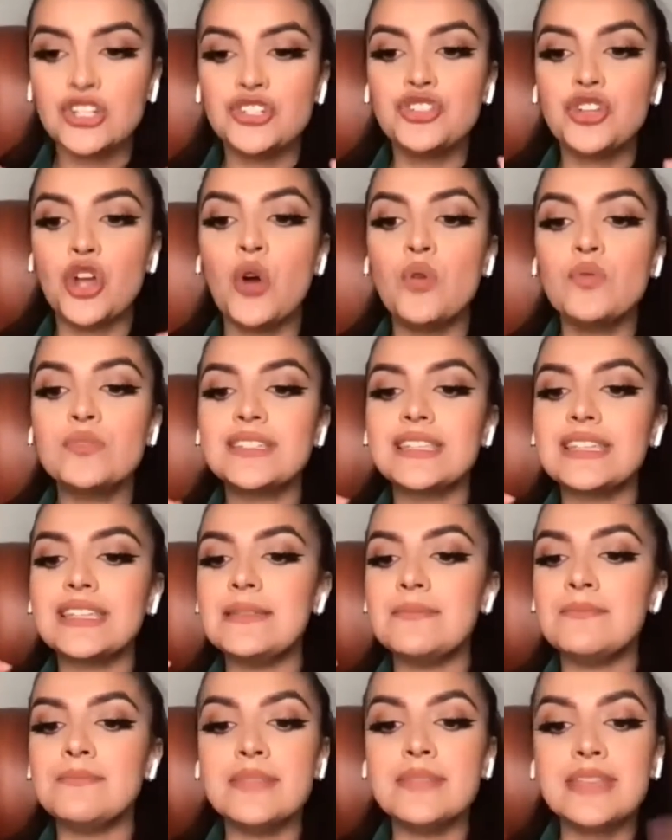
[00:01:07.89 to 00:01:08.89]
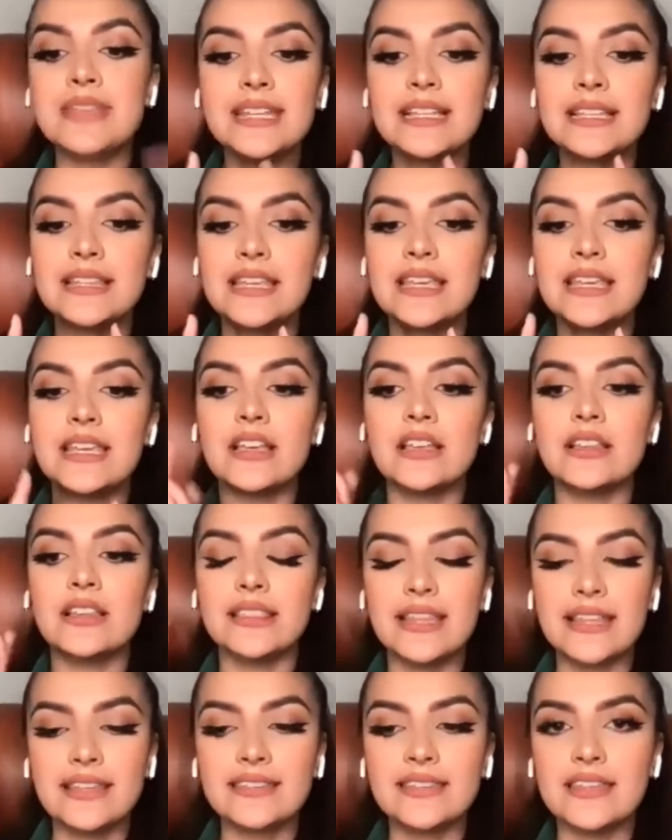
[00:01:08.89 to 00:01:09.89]
Don't immediately
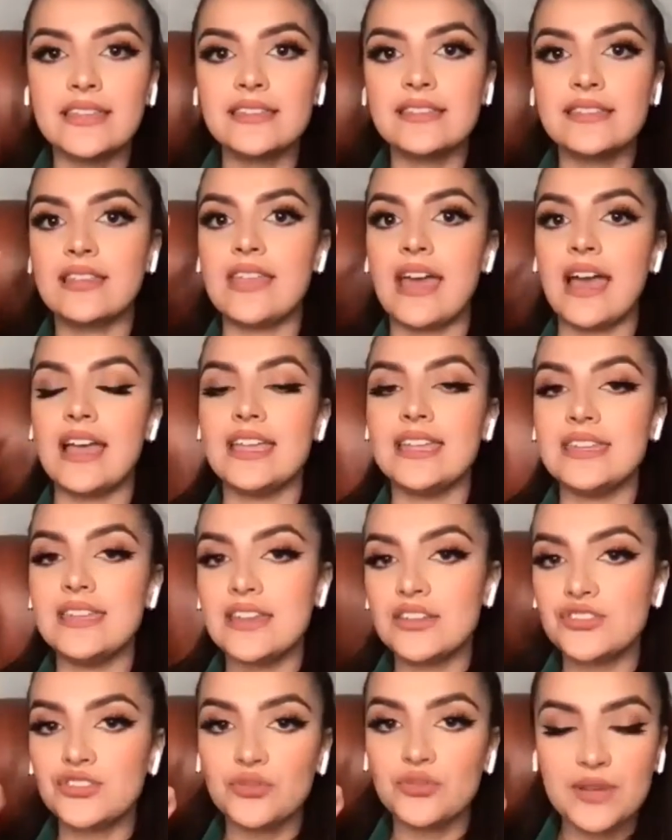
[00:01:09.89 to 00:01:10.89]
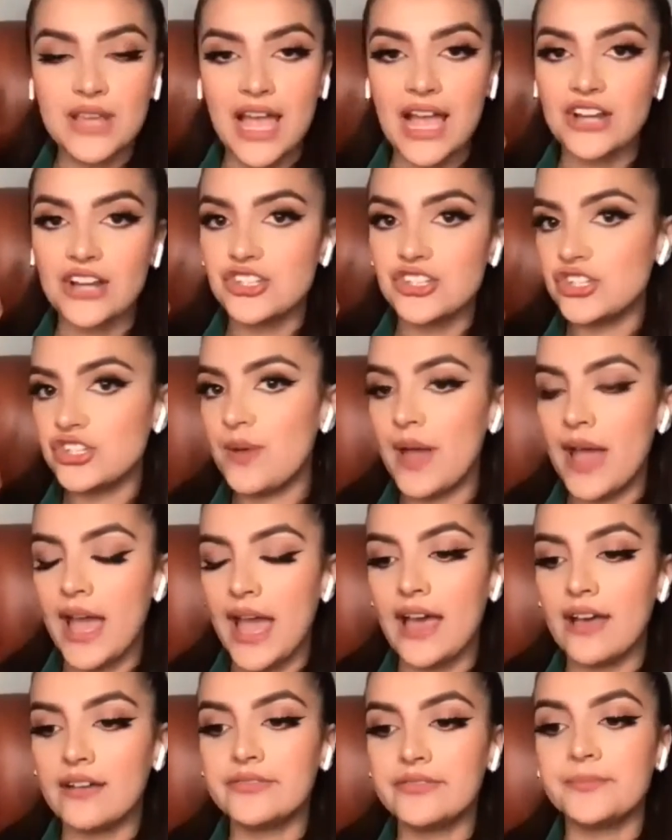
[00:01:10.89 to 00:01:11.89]
listen to that initial reaction you
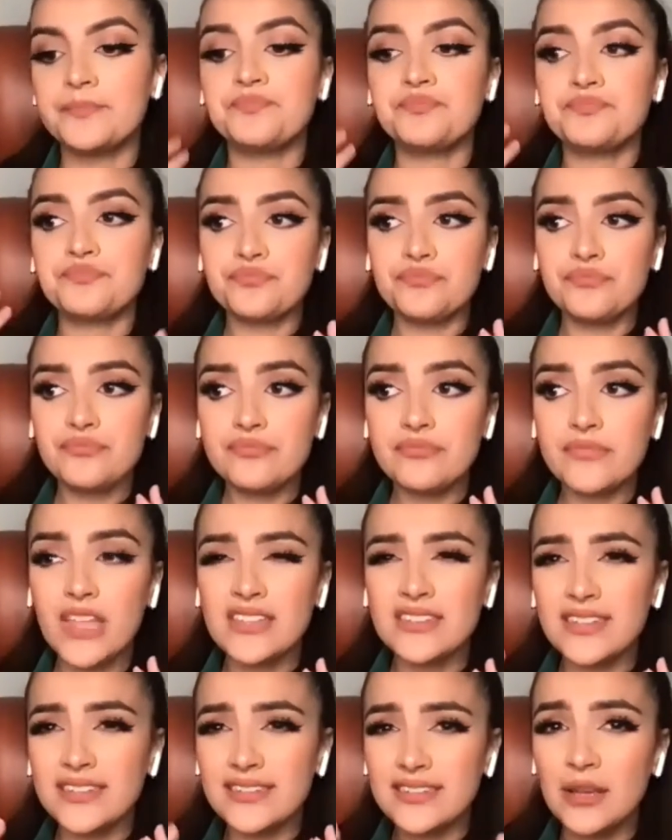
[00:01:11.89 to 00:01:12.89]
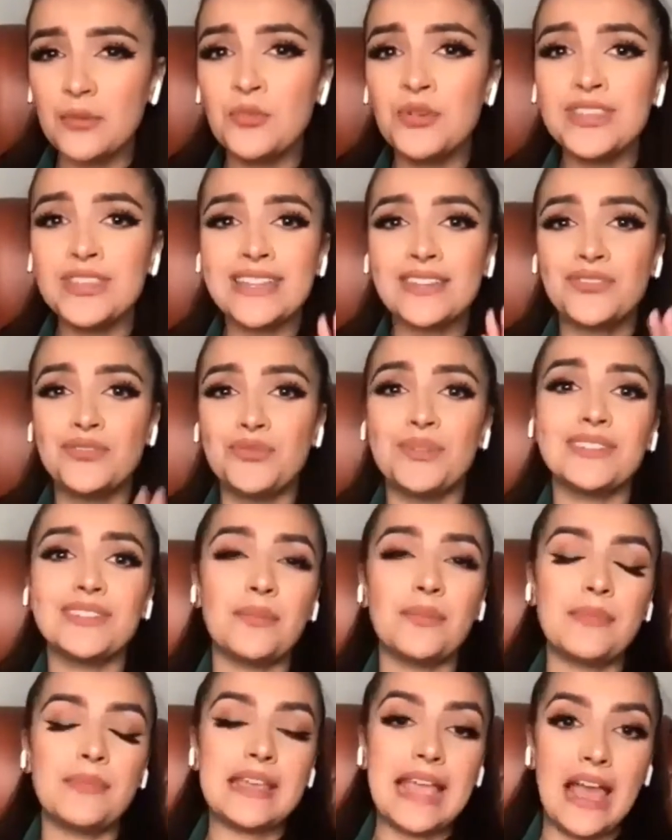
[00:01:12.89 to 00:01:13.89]
have to someone that's doing
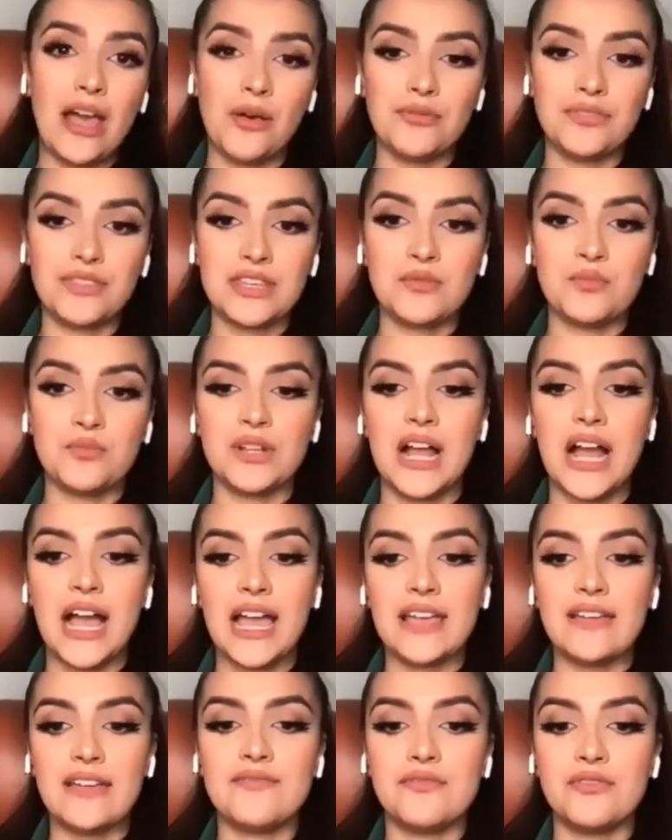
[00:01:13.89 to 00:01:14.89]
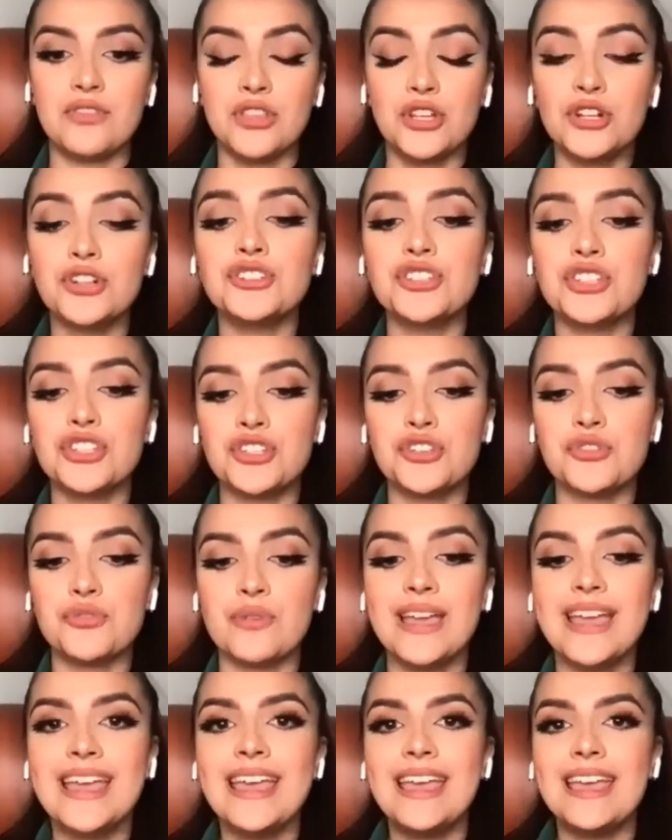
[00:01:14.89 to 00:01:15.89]
something healthy. What I've learned to do
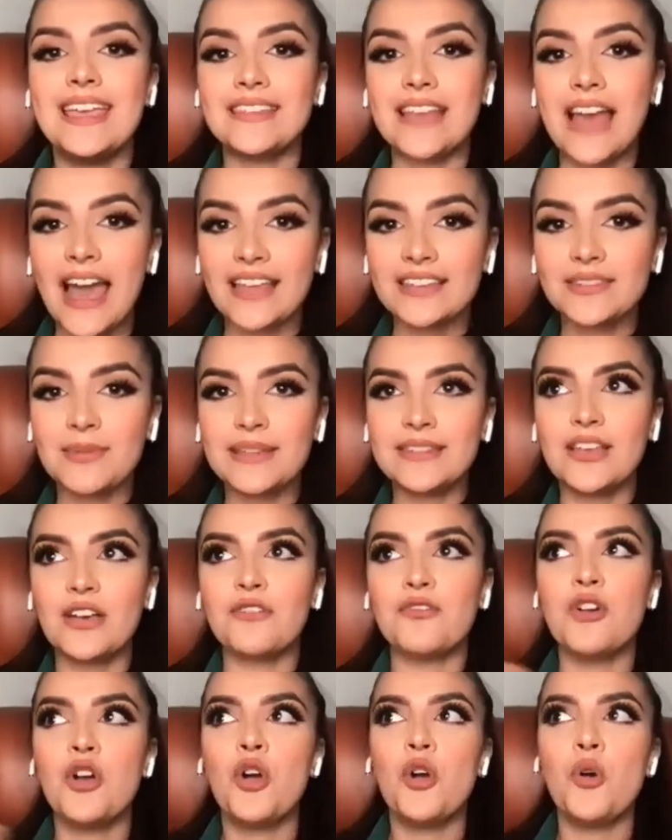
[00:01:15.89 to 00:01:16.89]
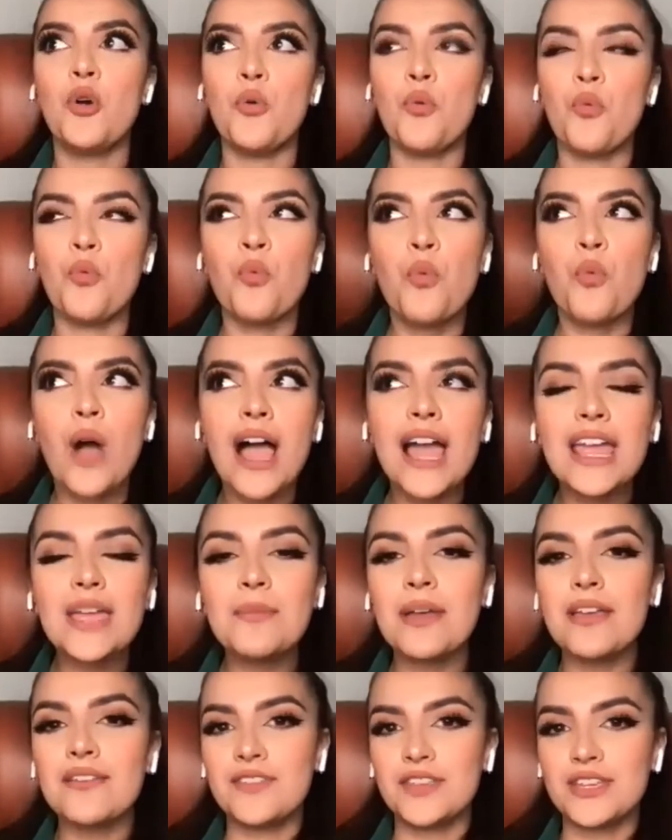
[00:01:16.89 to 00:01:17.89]
is ask myself, why
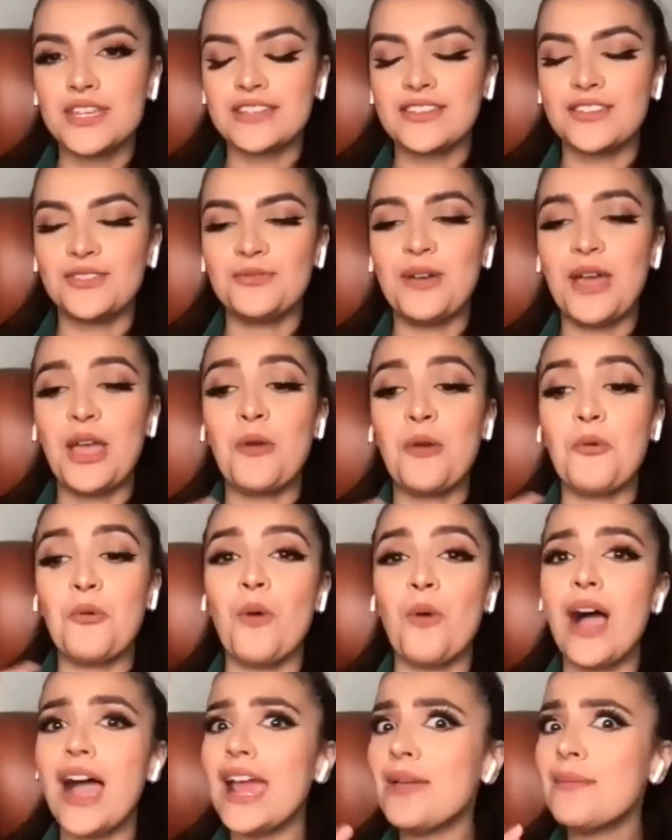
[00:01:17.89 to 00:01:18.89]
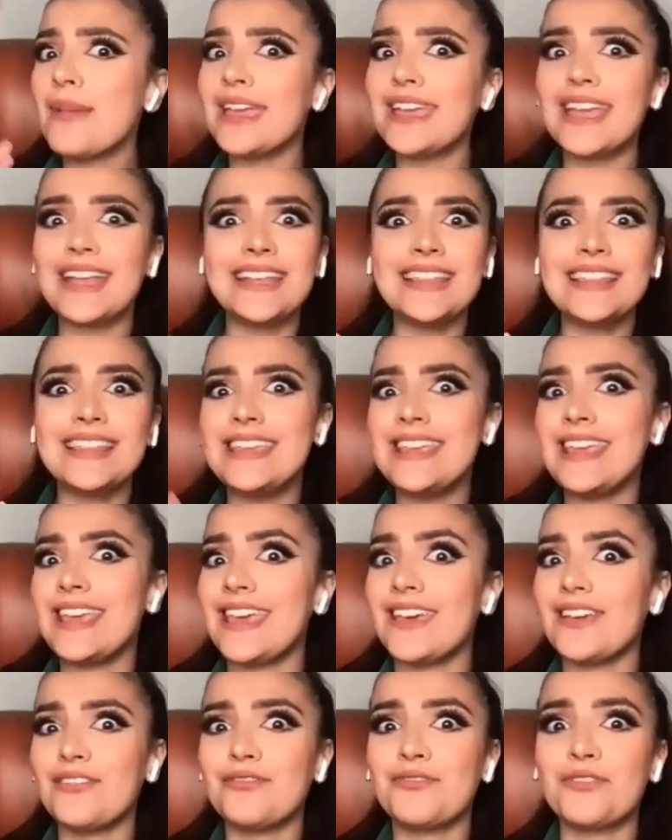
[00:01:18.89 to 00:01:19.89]
am I feeling this way? Why am I getting the
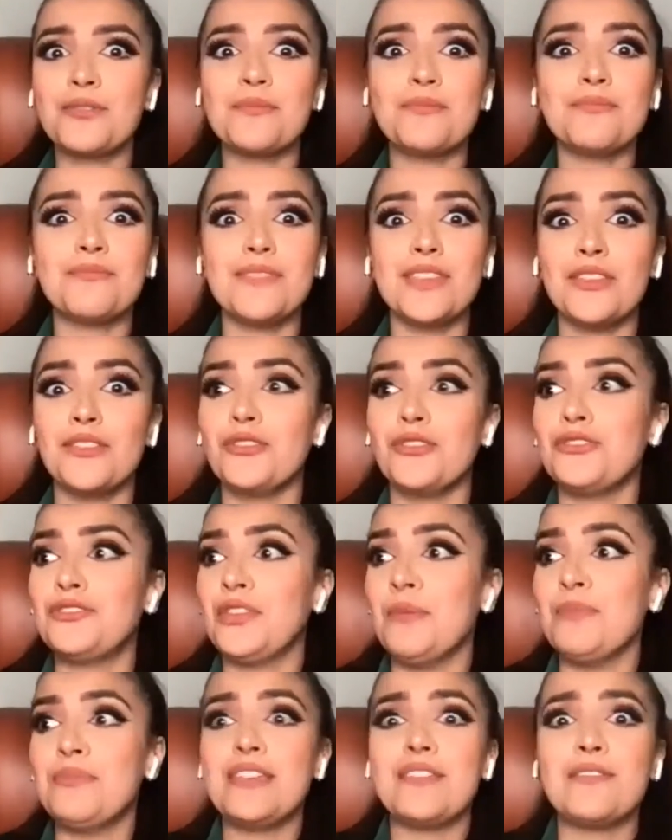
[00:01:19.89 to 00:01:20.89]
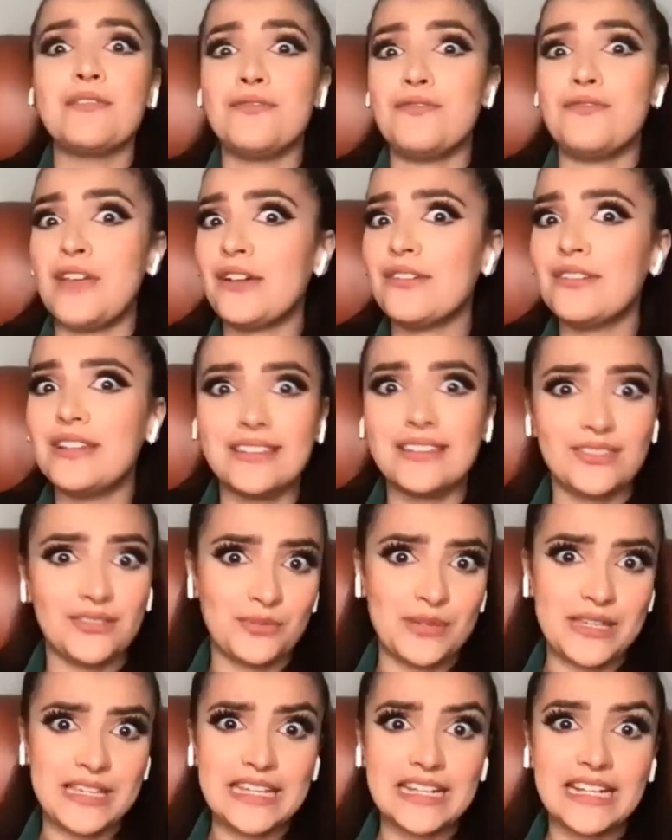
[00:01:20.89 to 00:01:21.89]
ick from something very
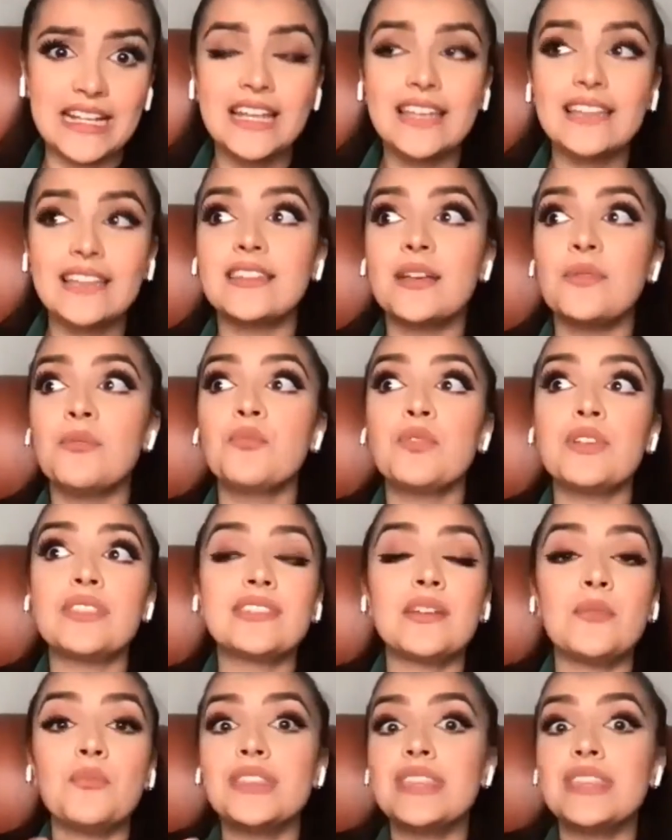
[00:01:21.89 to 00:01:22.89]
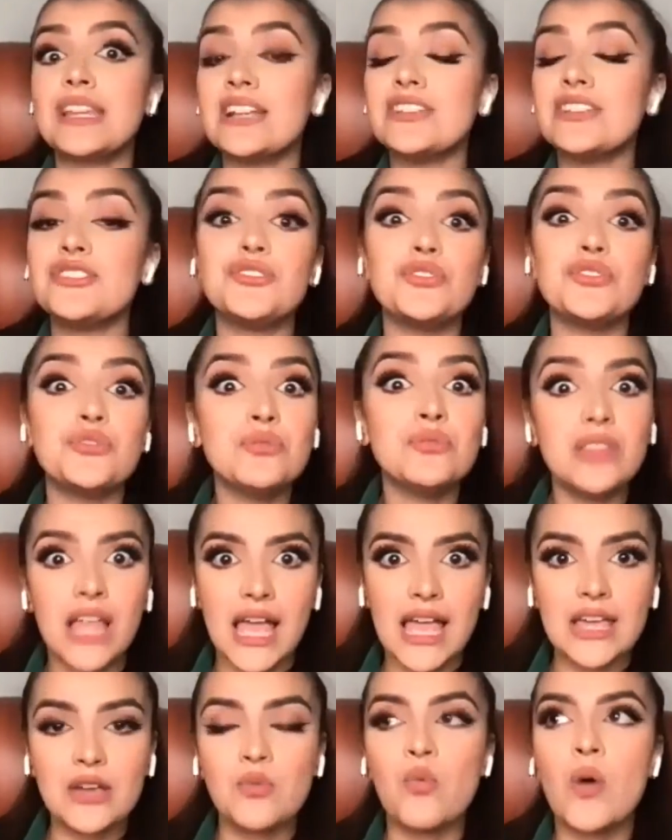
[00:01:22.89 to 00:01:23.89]
sweet, with someone that I do
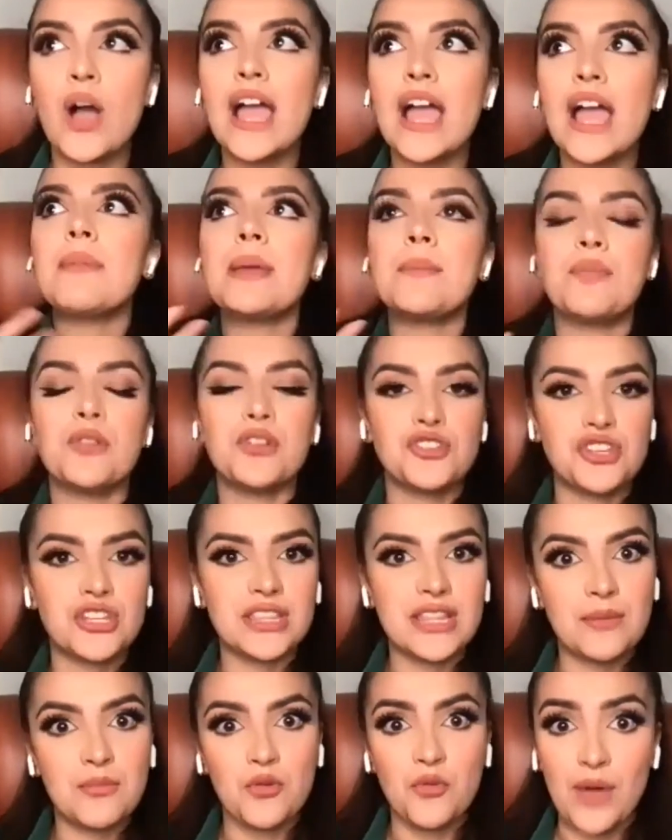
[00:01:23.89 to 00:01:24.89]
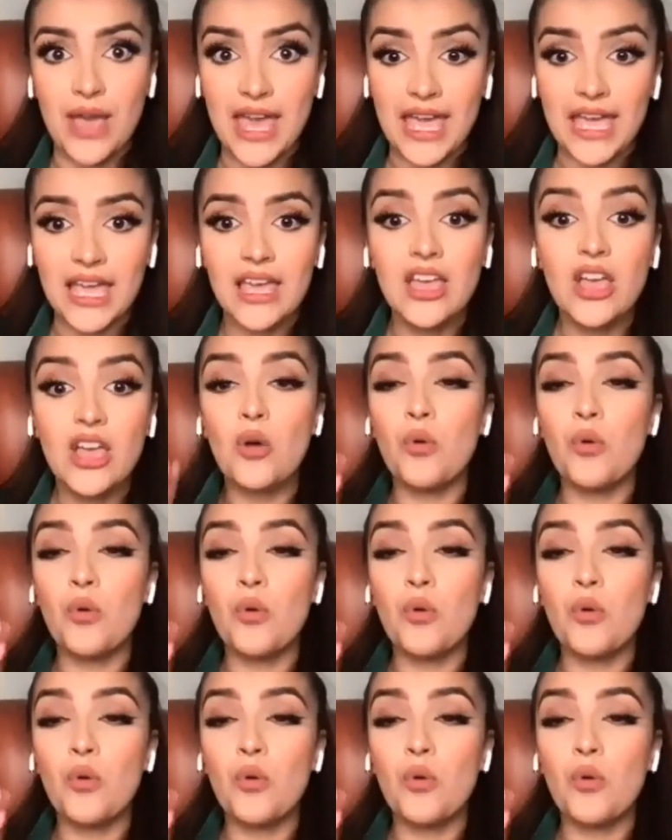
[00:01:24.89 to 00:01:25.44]
like? Why am I pushing them away?